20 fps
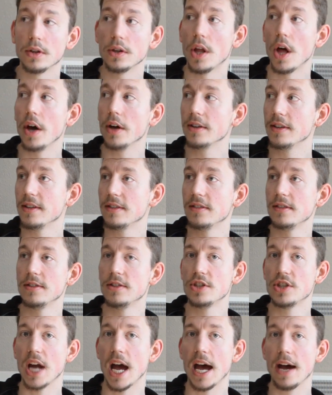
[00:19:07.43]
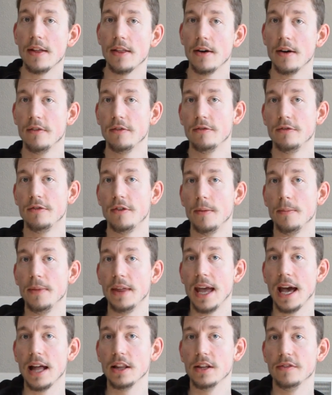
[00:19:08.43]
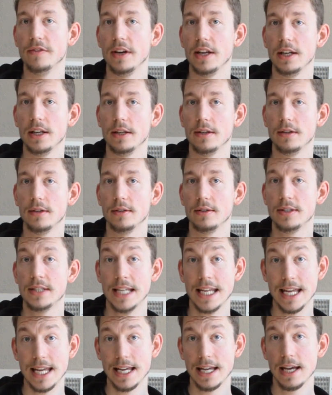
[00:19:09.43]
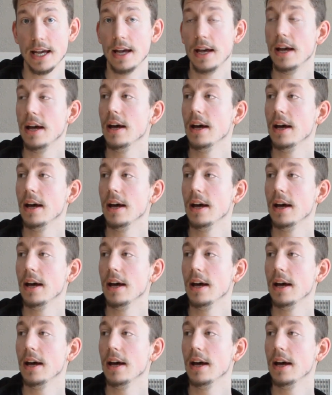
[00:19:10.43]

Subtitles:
long distance shot from the elevated tee,